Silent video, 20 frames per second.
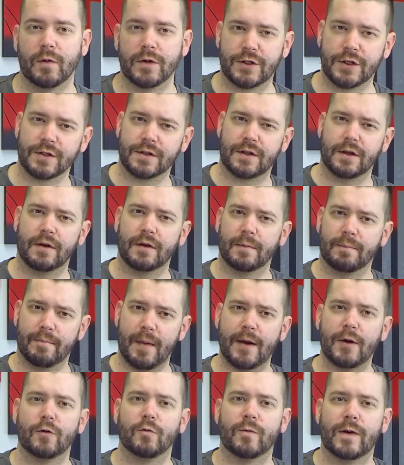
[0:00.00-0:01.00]
which is the
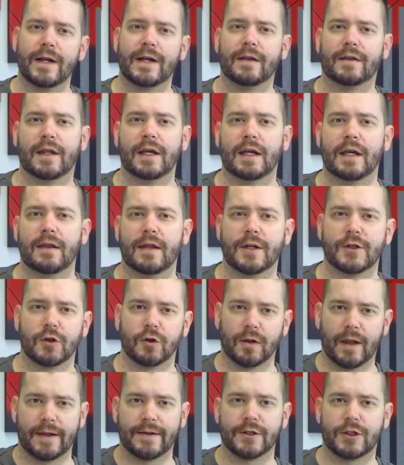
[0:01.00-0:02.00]
metal ring thingy that
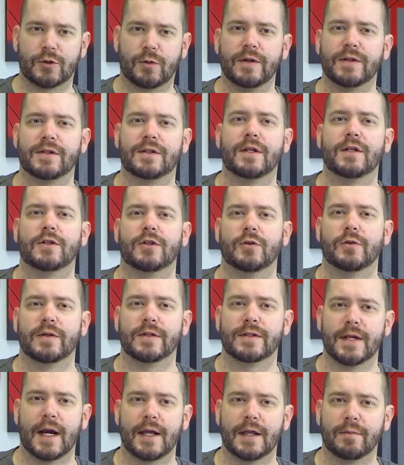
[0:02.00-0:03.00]
your lens twists into
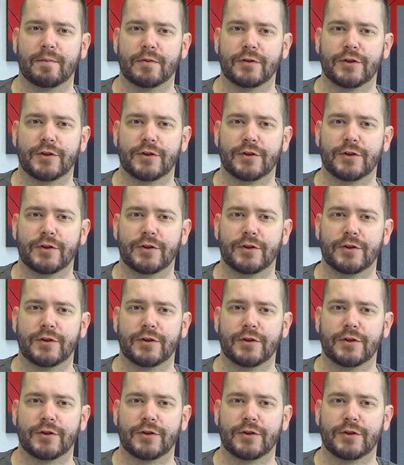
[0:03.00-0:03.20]
inside the